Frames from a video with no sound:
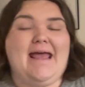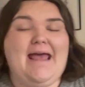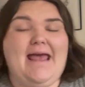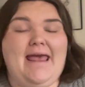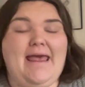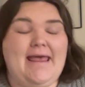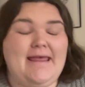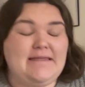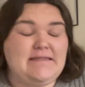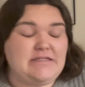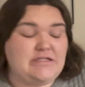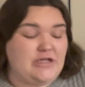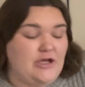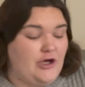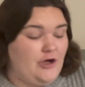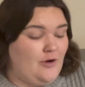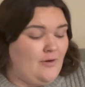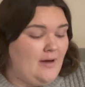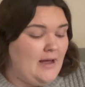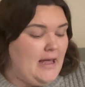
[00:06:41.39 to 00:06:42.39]
And
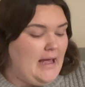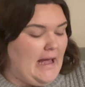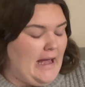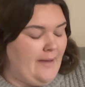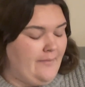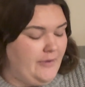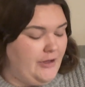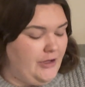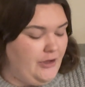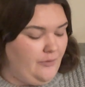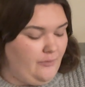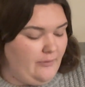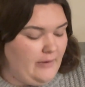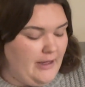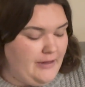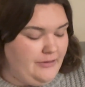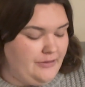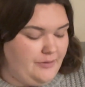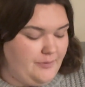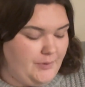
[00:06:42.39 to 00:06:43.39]
so I'm gonna
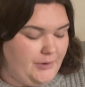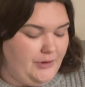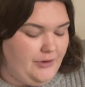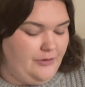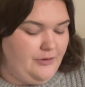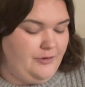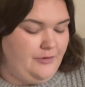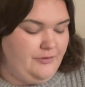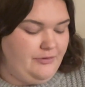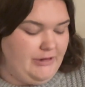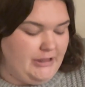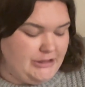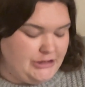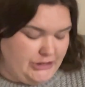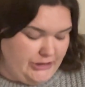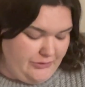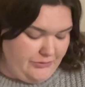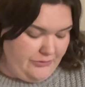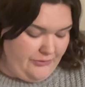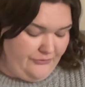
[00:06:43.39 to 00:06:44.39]
run through the
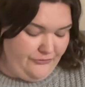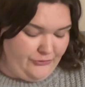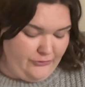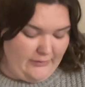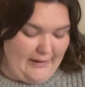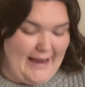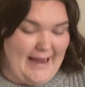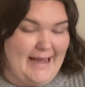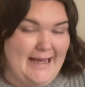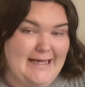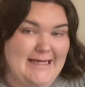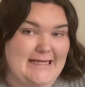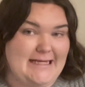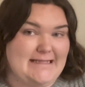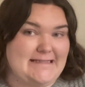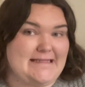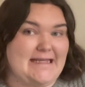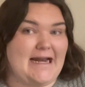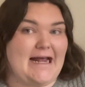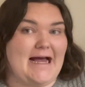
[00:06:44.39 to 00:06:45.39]
general
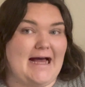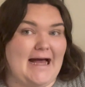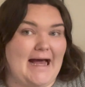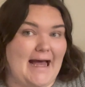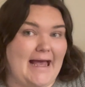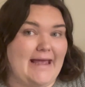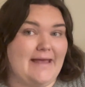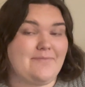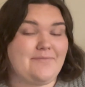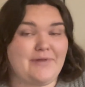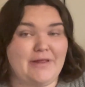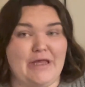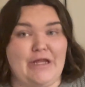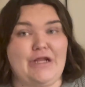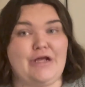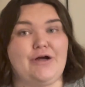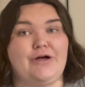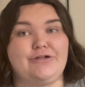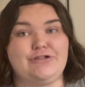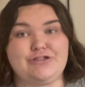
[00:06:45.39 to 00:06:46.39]
varieties that I am
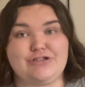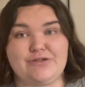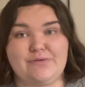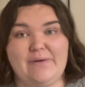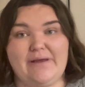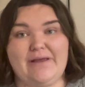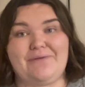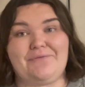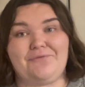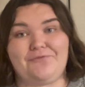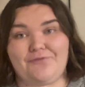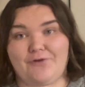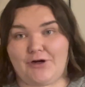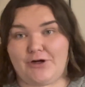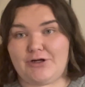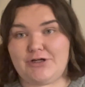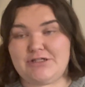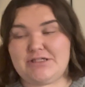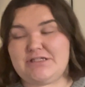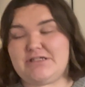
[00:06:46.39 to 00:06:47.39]
planning on doing
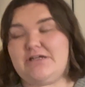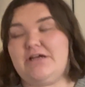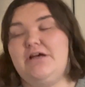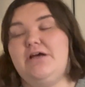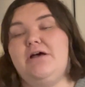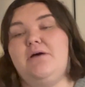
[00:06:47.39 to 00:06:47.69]
first